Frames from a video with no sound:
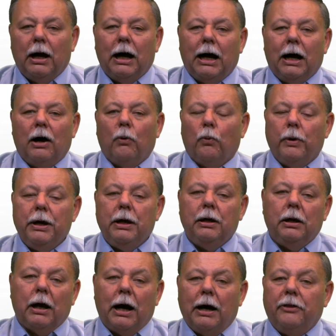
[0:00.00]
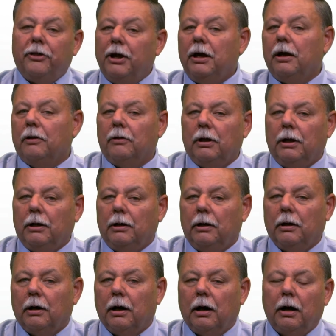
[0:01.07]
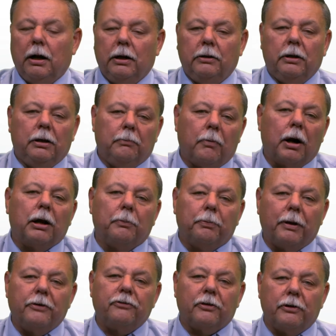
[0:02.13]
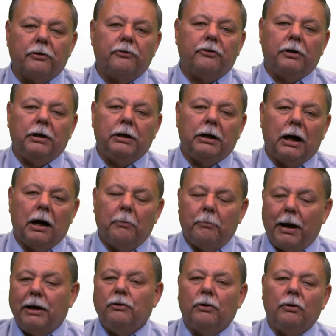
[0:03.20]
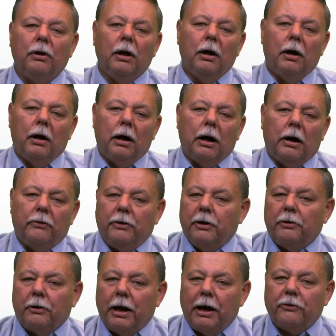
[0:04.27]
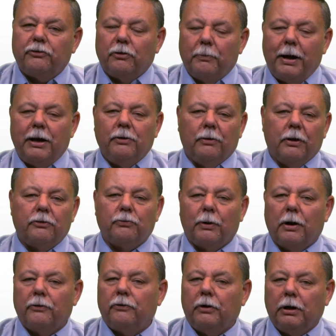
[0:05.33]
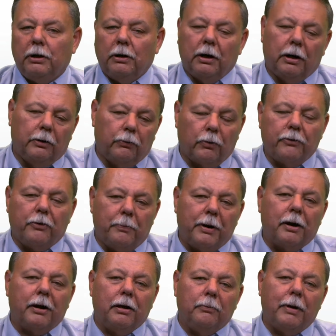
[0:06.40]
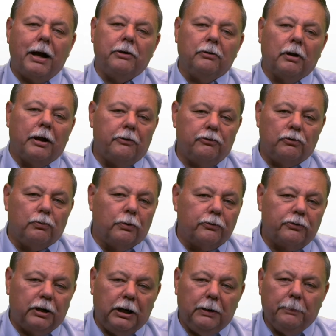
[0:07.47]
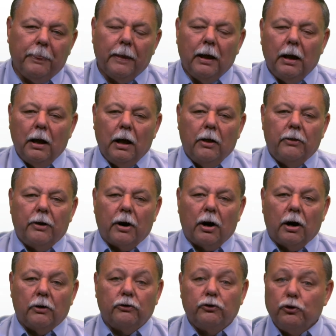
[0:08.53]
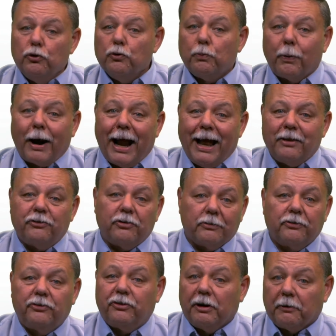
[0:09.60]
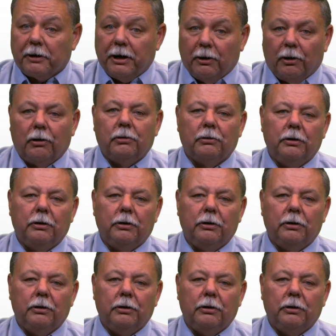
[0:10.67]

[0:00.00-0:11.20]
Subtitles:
I think in the Marketplace Literacy Manual, the International Manual as well as the North American Manual, as you will see, there are two brands of cereal,